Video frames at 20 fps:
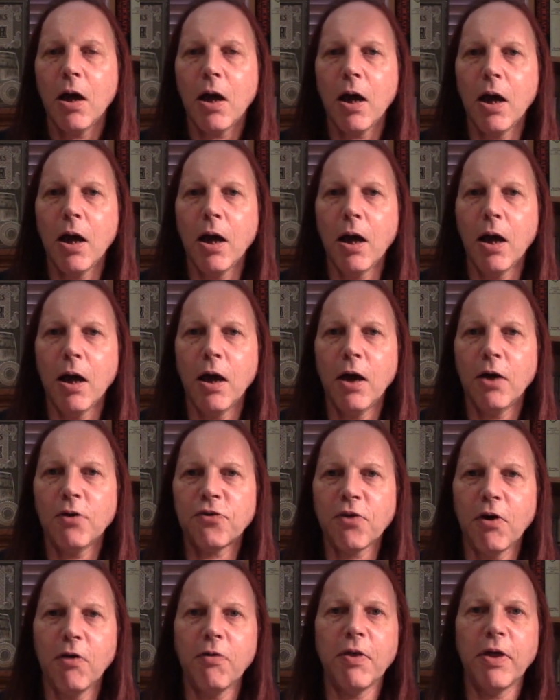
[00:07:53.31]

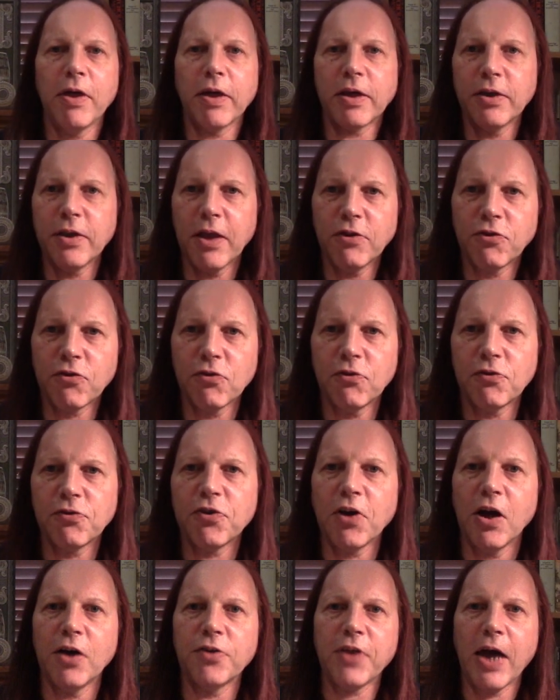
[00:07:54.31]
So they can then sort of
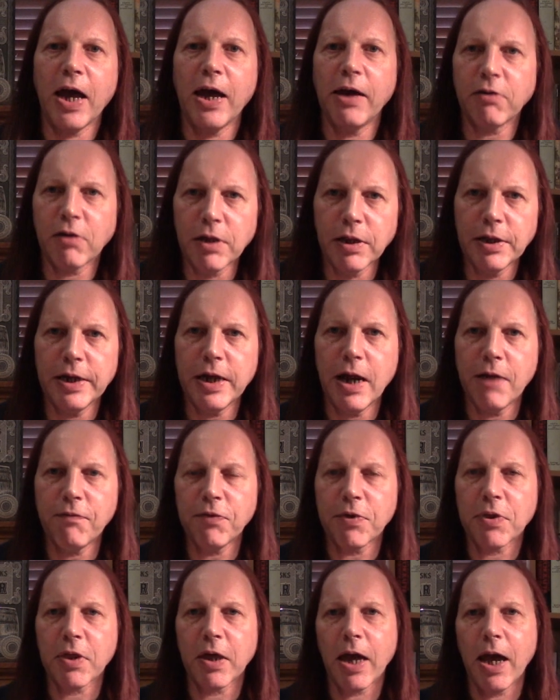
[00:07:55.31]
shut down, clean
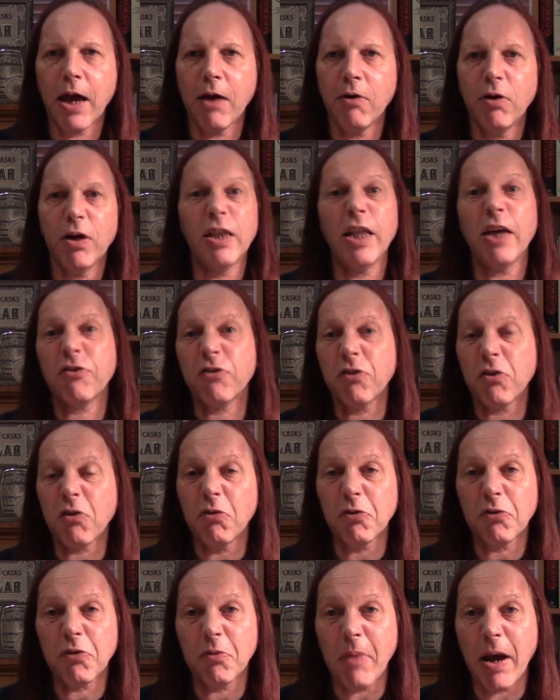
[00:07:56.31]
everything out, unless of
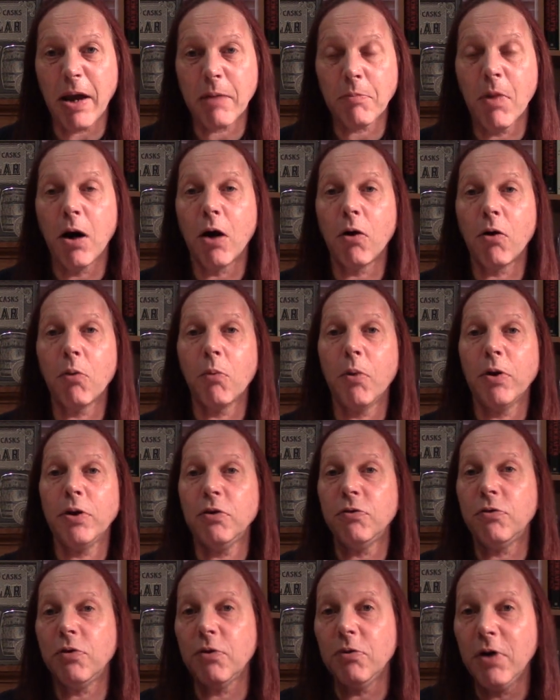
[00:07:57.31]
course you're MacMyra, when
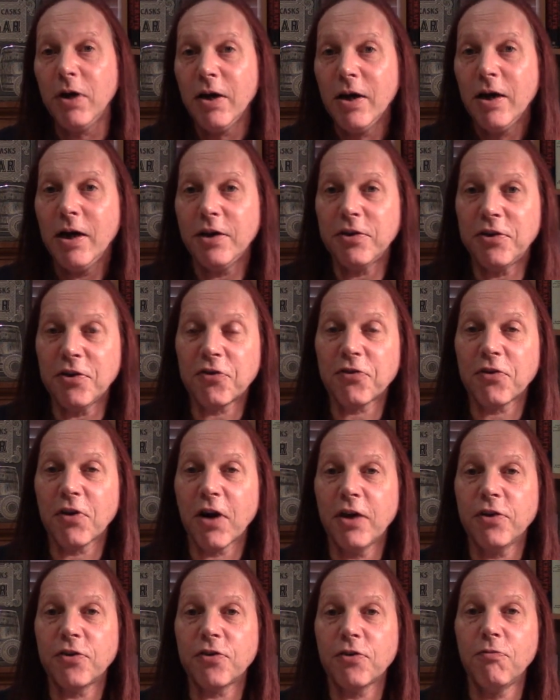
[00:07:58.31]
you do a
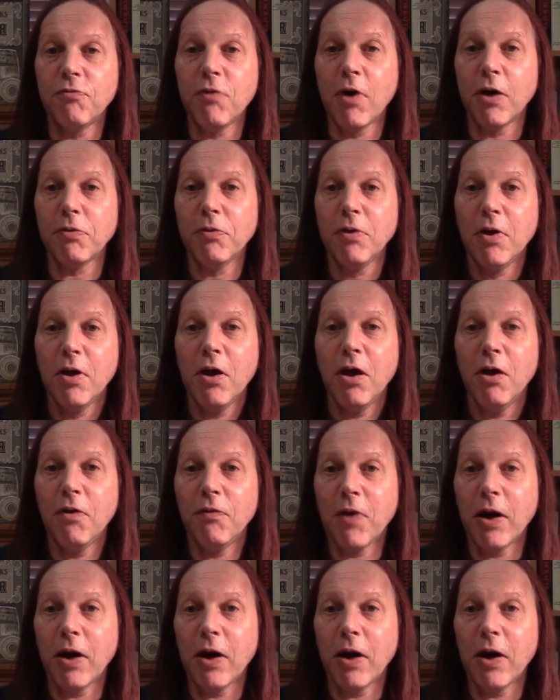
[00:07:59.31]
distillation run of